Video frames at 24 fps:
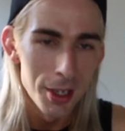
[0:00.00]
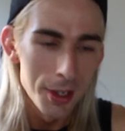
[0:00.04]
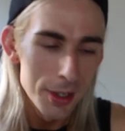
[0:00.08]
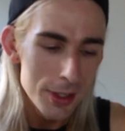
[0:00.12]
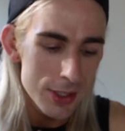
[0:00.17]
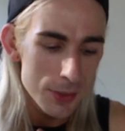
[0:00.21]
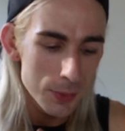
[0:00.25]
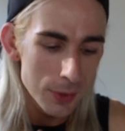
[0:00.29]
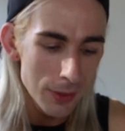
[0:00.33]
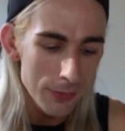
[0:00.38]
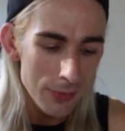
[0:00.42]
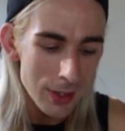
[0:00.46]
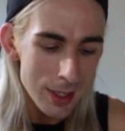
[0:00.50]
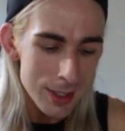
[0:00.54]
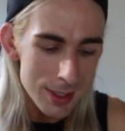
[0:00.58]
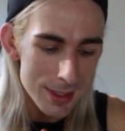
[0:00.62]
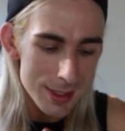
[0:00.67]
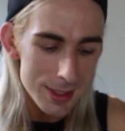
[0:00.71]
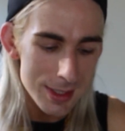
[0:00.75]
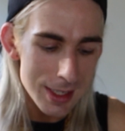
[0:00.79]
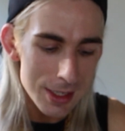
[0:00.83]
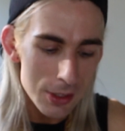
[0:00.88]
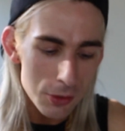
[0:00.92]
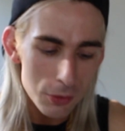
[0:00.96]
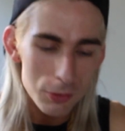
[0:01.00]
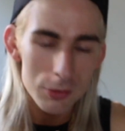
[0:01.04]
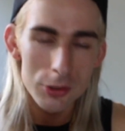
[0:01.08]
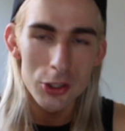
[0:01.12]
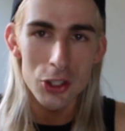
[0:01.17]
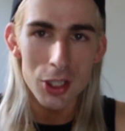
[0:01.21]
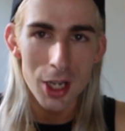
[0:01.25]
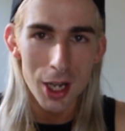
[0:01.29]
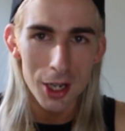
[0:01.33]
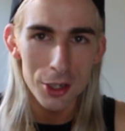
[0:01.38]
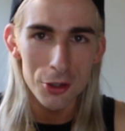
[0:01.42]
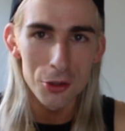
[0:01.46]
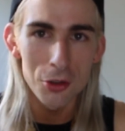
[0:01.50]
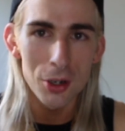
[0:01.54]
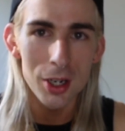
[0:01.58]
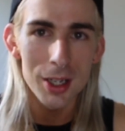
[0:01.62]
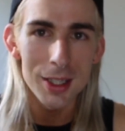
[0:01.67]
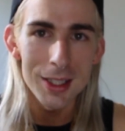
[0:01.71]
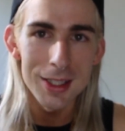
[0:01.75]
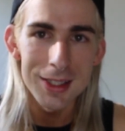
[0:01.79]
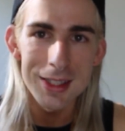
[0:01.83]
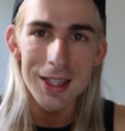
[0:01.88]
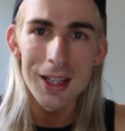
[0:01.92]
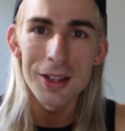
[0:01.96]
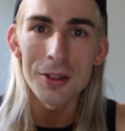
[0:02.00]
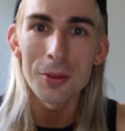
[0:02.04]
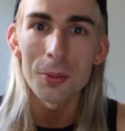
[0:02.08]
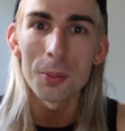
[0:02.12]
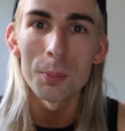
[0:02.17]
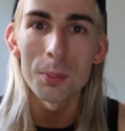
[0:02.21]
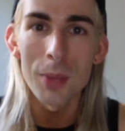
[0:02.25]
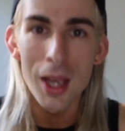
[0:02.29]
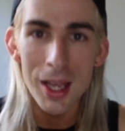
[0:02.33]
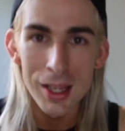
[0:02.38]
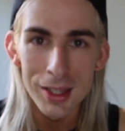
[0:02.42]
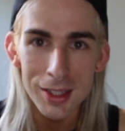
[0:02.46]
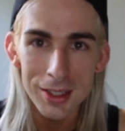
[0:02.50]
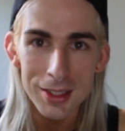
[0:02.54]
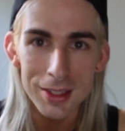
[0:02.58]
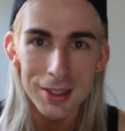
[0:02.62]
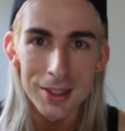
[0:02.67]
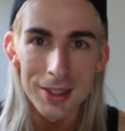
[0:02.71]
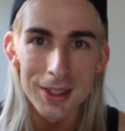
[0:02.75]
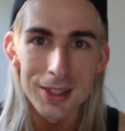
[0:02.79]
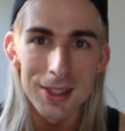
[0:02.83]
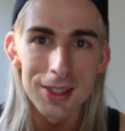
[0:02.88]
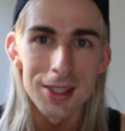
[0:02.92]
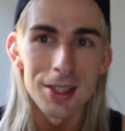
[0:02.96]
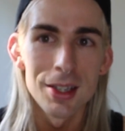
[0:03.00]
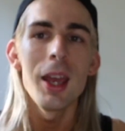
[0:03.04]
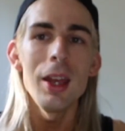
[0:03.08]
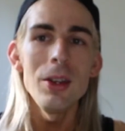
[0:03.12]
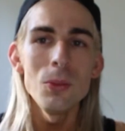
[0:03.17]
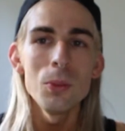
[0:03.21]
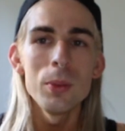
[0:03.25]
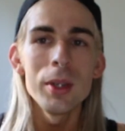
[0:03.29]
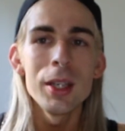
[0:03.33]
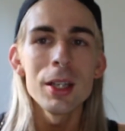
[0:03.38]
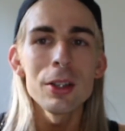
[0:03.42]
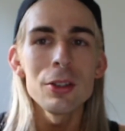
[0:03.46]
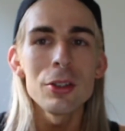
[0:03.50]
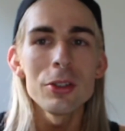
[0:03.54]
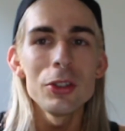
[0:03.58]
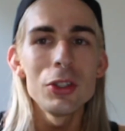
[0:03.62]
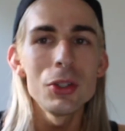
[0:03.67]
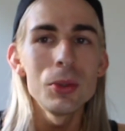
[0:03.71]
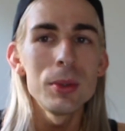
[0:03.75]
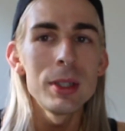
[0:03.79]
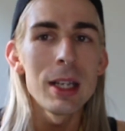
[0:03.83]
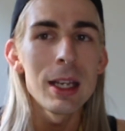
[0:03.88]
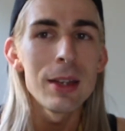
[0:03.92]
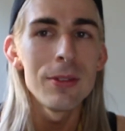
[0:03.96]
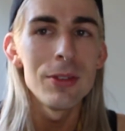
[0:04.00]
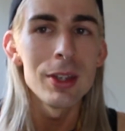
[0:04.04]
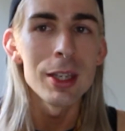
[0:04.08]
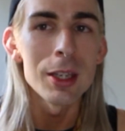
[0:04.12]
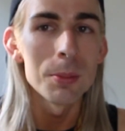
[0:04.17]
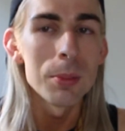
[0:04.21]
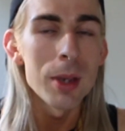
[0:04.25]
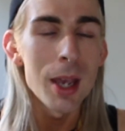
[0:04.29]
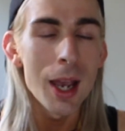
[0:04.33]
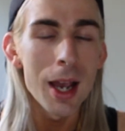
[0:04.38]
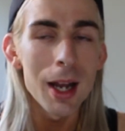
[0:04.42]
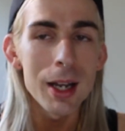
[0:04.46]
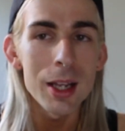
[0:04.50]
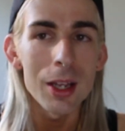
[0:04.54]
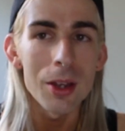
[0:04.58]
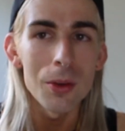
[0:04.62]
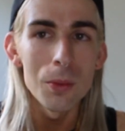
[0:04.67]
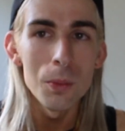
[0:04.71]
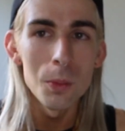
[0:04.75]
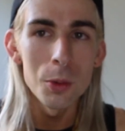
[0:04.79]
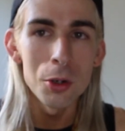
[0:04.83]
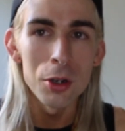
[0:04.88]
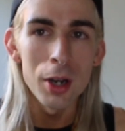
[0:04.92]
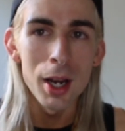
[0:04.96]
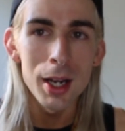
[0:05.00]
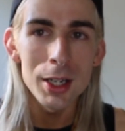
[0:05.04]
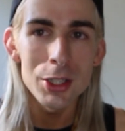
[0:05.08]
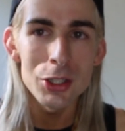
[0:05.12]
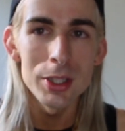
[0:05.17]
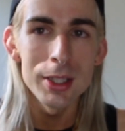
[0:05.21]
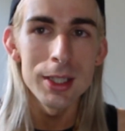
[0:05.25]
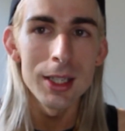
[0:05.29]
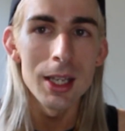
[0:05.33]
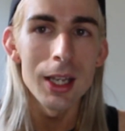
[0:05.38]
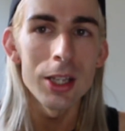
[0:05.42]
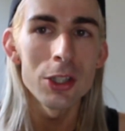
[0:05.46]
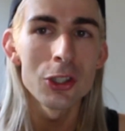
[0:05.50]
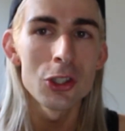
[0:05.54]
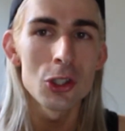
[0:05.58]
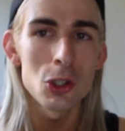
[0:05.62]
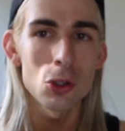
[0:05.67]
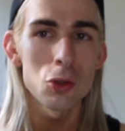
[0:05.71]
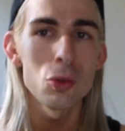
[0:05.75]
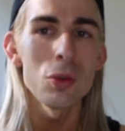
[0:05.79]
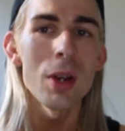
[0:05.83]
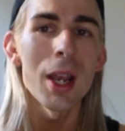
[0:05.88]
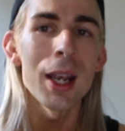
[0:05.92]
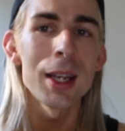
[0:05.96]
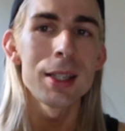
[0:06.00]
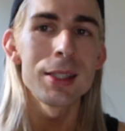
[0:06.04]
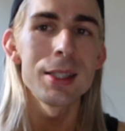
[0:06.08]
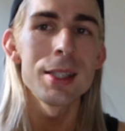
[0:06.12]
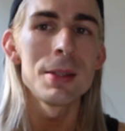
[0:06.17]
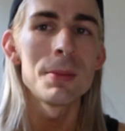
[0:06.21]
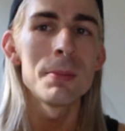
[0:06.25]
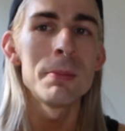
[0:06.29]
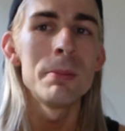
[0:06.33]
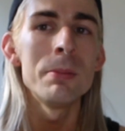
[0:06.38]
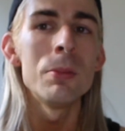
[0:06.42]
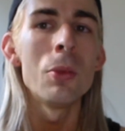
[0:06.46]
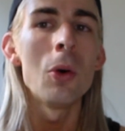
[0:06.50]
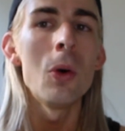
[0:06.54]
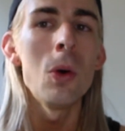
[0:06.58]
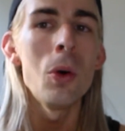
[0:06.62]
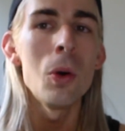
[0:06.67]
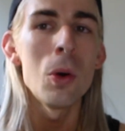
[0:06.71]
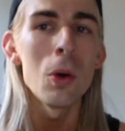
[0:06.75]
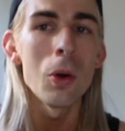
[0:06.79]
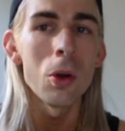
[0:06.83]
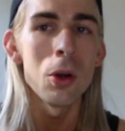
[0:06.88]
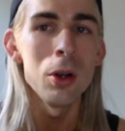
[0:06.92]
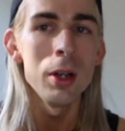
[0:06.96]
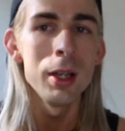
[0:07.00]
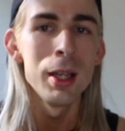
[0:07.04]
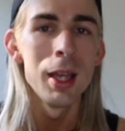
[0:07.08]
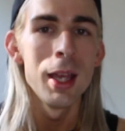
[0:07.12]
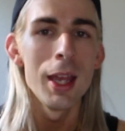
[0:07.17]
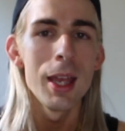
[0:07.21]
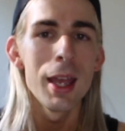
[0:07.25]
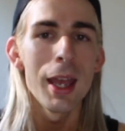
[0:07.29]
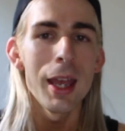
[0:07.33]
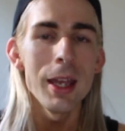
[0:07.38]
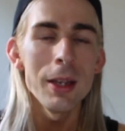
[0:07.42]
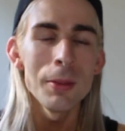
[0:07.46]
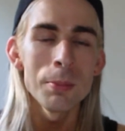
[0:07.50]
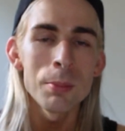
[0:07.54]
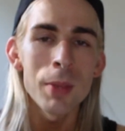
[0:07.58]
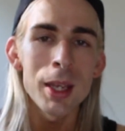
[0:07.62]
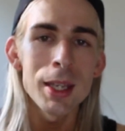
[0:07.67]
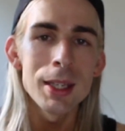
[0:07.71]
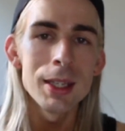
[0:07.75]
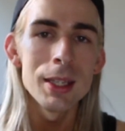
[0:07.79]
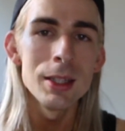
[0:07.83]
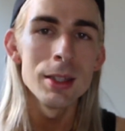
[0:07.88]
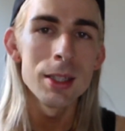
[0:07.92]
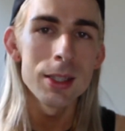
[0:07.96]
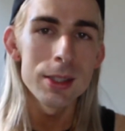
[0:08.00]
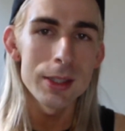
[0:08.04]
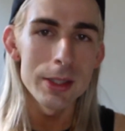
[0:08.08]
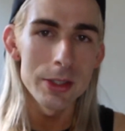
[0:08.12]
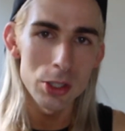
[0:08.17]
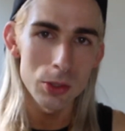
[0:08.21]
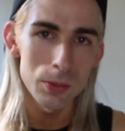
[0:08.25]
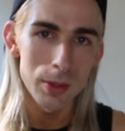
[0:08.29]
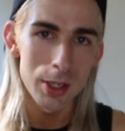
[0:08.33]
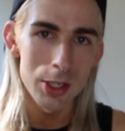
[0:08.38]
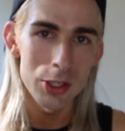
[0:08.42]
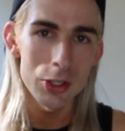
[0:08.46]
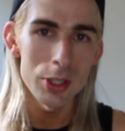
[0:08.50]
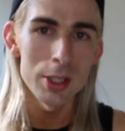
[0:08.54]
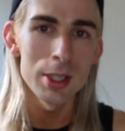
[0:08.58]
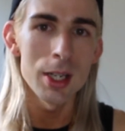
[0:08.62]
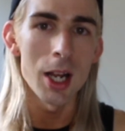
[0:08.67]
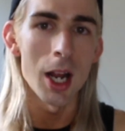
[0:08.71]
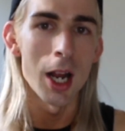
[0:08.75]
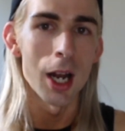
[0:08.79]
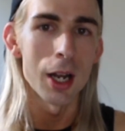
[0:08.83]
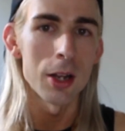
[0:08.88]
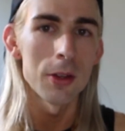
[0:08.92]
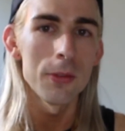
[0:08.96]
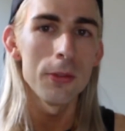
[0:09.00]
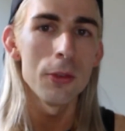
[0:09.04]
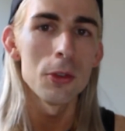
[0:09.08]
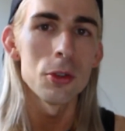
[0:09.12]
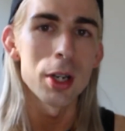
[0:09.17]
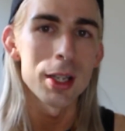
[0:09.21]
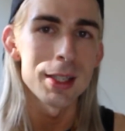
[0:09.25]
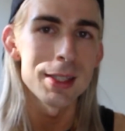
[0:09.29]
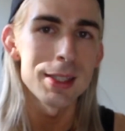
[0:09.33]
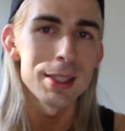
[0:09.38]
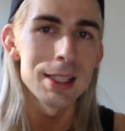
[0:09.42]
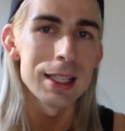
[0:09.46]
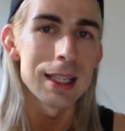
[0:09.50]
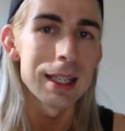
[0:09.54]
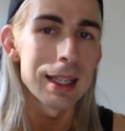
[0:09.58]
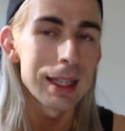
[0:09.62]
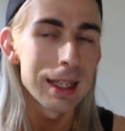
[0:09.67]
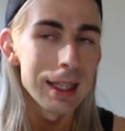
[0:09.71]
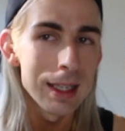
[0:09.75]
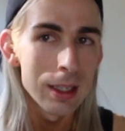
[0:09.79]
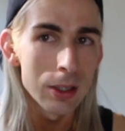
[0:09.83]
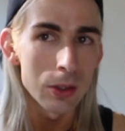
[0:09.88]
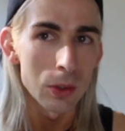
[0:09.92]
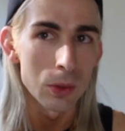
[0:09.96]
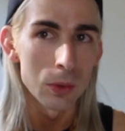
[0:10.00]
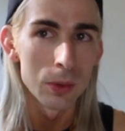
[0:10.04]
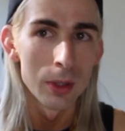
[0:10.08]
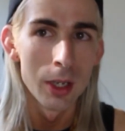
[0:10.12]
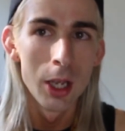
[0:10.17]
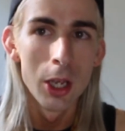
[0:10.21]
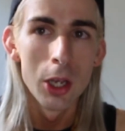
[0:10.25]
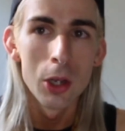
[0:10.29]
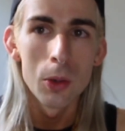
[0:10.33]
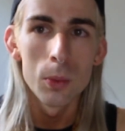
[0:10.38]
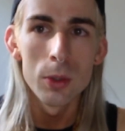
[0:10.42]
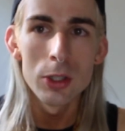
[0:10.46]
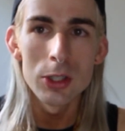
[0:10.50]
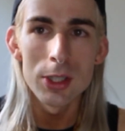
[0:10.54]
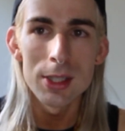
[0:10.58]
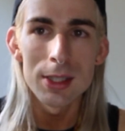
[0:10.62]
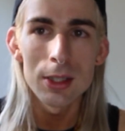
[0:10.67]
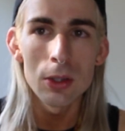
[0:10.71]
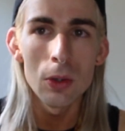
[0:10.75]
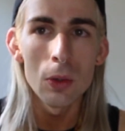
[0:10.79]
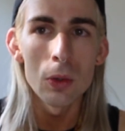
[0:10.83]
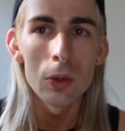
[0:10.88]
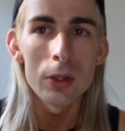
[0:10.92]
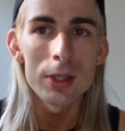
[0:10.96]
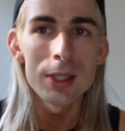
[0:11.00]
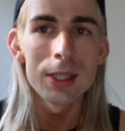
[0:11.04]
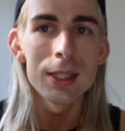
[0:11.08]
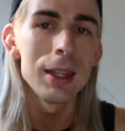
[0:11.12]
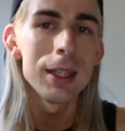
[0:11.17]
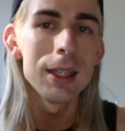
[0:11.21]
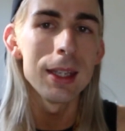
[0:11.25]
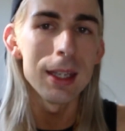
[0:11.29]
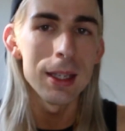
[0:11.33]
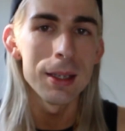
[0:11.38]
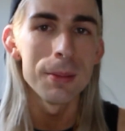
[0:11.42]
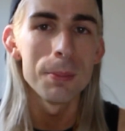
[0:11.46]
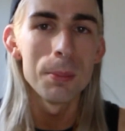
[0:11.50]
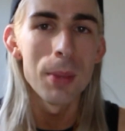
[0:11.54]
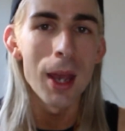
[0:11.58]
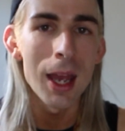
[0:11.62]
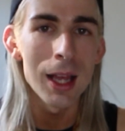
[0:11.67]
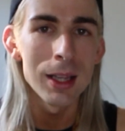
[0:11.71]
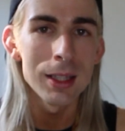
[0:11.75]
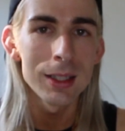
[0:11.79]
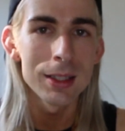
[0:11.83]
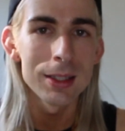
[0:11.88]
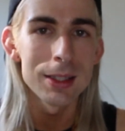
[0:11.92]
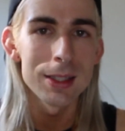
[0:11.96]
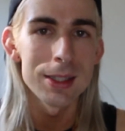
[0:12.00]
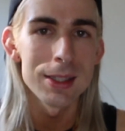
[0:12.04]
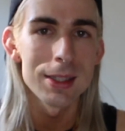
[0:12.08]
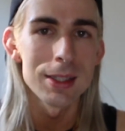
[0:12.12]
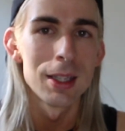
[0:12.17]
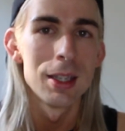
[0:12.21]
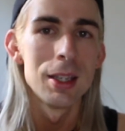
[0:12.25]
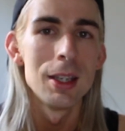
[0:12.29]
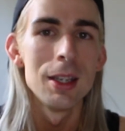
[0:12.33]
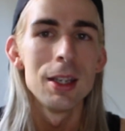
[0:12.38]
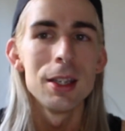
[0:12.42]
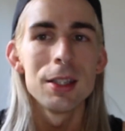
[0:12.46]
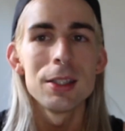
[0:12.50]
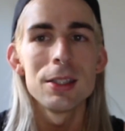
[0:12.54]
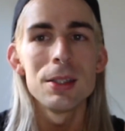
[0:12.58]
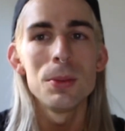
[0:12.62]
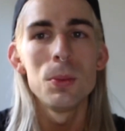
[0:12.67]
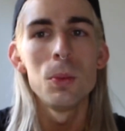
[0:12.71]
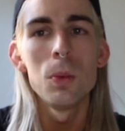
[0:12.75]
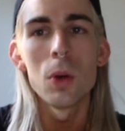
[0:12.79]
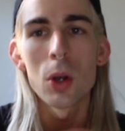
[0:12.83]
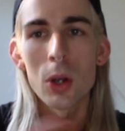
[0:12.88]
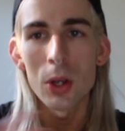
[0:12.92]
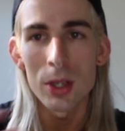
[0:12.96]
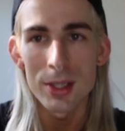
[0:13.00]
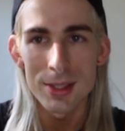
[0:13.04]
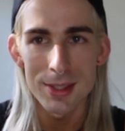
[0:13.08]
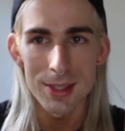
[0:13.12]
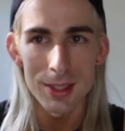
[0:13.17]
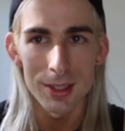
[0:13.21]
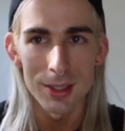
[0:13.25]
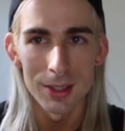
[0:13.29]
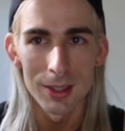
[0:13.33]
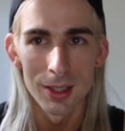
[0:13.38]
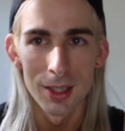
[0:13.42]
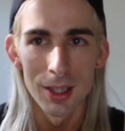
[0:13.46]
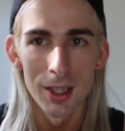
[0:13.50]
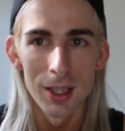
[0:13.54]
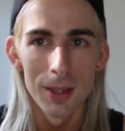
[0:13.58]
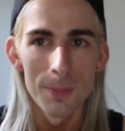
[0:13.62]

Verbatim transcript: So if our sacral chakra is unbalanced and we are not doing anything about it, we're actually attracting more and making the situation harder for us to heal, which is causing the imbalance to worsen.